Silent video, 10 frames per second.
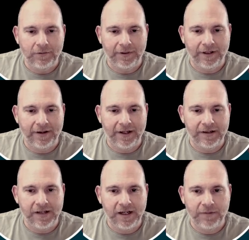Well, now I
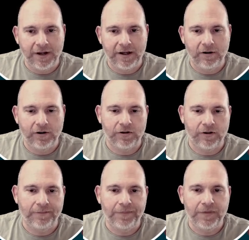can take my
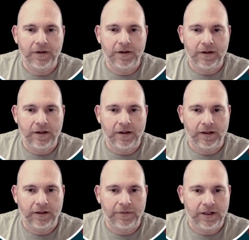character
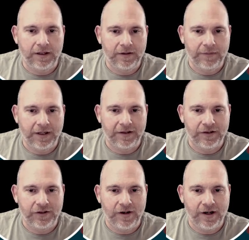and let me make
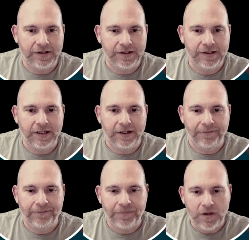this so you guys can see
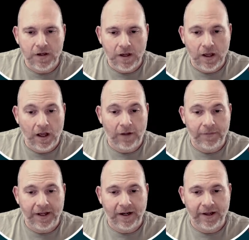it.
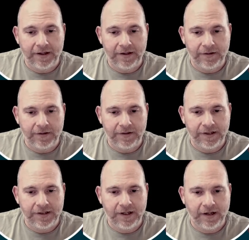And I can
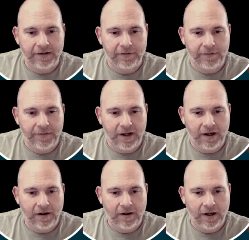disconnect it from
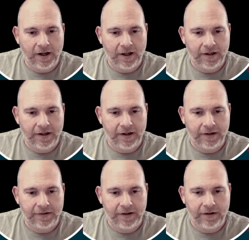there and I can
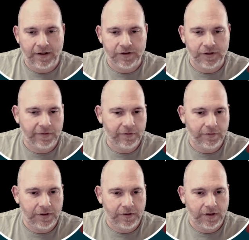connect it here. And actually, before
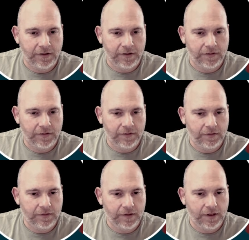we do that, let's
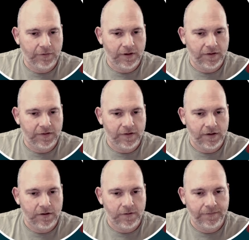get rid of this thing
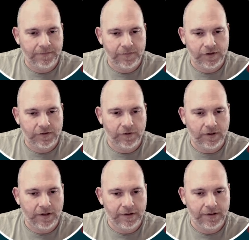here just for
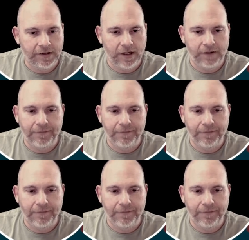cleanliness sake.